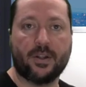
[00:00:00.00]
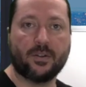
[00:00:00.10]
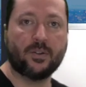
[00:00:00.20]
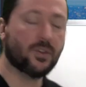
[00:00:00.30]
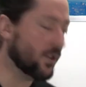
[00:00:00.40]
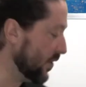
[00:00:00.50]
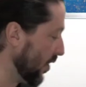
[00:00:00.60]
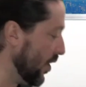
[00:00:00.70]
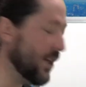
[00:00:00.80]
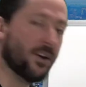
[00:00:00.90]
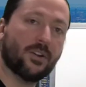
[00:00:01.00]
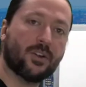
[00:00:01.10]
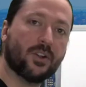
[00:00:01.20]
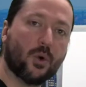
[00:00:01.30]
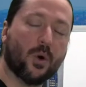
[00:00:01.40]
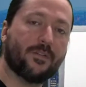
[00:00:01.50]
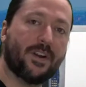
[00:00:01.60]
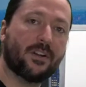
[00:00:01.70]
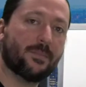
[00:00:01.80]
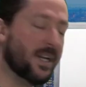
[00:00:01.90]
You should start here to learn the core
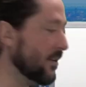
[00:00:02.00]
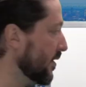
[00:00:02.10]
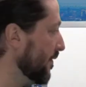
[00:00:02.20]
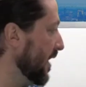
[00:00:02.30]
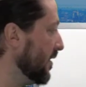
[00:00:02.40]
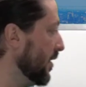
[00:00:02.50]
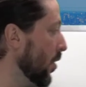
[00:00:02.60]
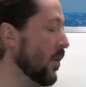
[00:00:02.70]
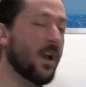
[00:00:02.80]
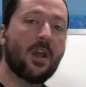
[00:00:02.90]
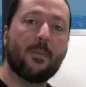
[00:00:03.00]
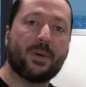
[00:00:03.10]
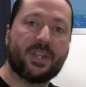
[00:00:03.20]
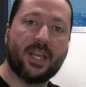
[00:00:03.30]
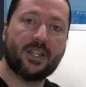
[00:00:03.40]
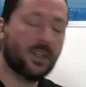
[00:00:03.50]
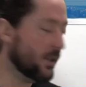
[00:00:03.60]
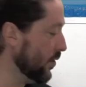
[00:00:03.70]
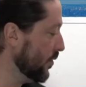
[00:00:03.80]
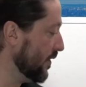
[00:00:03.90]
fundamentals of SEO, but then
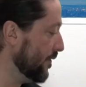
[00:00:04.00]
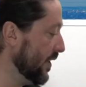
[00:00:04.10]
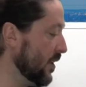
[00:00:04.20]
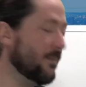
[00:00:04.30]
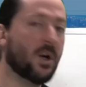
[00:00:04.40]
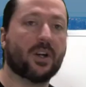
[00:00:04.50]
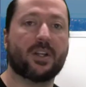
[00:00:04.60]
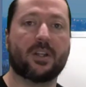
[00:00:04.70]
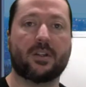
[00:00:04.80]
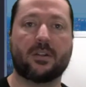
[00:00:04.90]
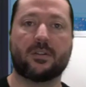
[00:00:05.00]
use affiliate marketing